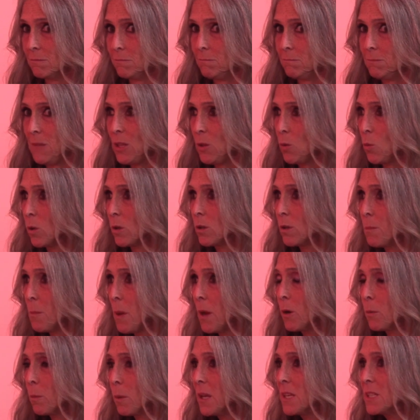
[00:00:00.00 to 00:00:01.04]
make the world a
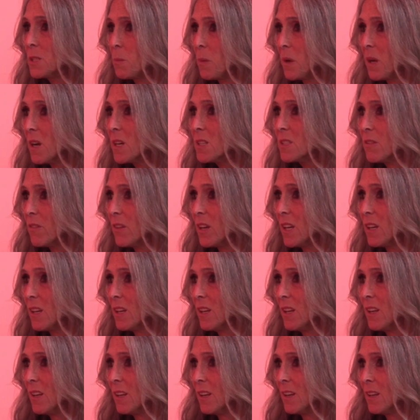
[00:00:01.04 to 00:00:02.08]
better place because of it.
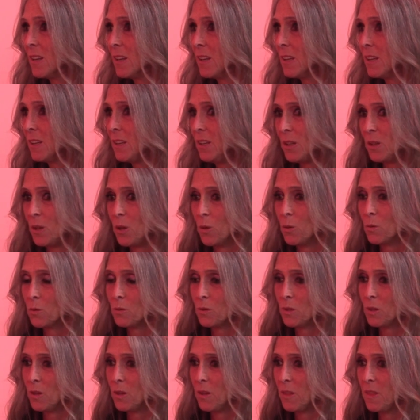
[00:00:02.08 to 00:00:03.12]
You know,
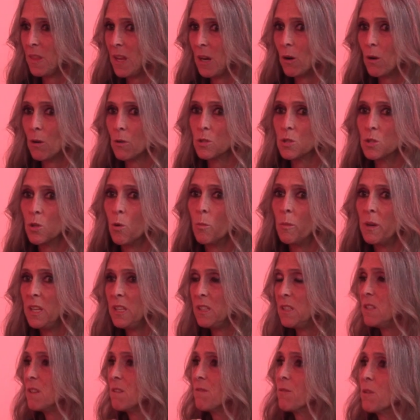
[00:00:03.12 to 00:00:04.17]
there are so many
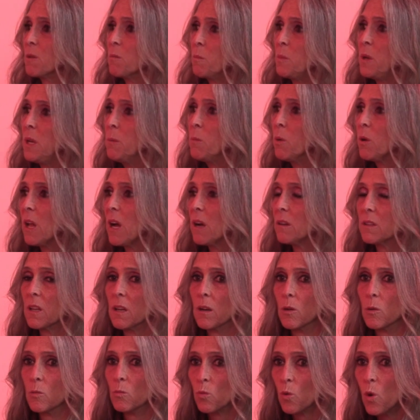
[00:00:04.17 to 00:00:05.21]
different people out
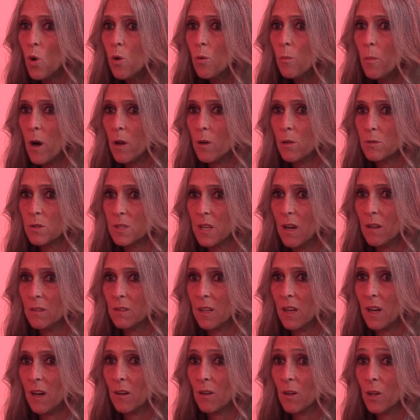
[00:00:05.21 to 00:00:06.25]
there and role models out
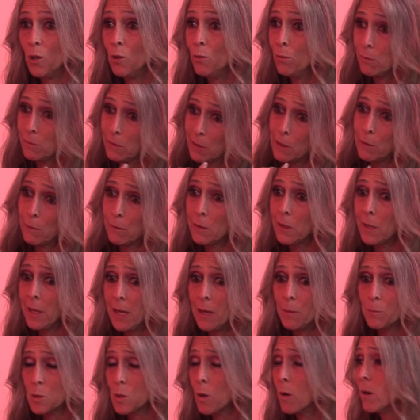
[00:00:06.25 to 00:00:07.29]
there who literally,
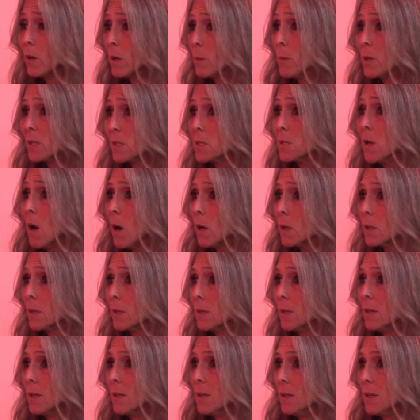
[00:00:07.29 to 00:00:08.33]
I'm sorry, but suck.
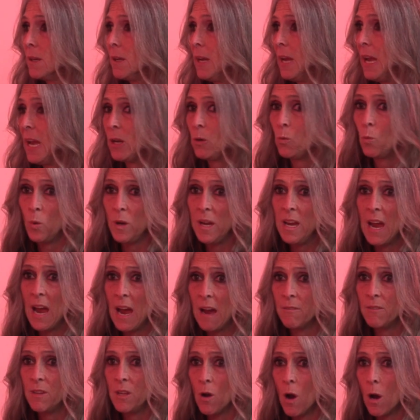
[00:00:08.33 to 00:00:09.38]
And we
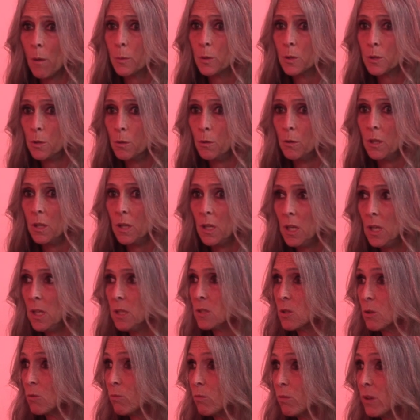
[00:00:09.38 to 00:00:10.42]
have the opportunity
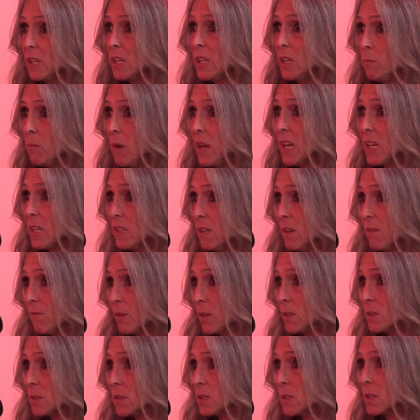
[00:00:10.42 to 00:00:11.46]
to really make a
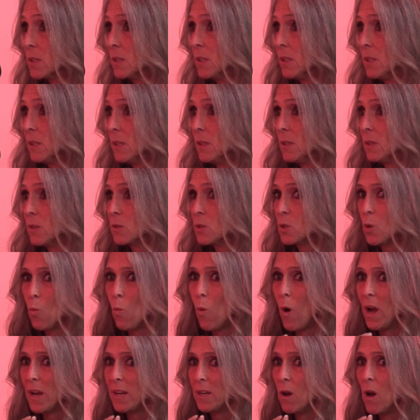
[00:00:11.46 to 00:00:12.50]
difference. So
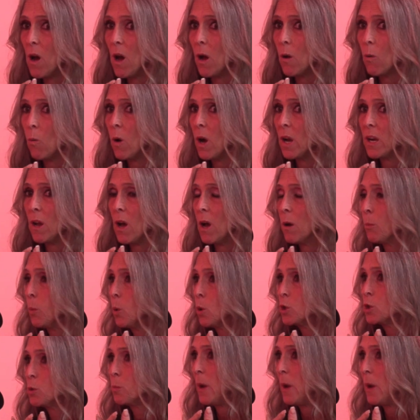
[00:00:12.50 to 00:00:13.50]
why not? Why not push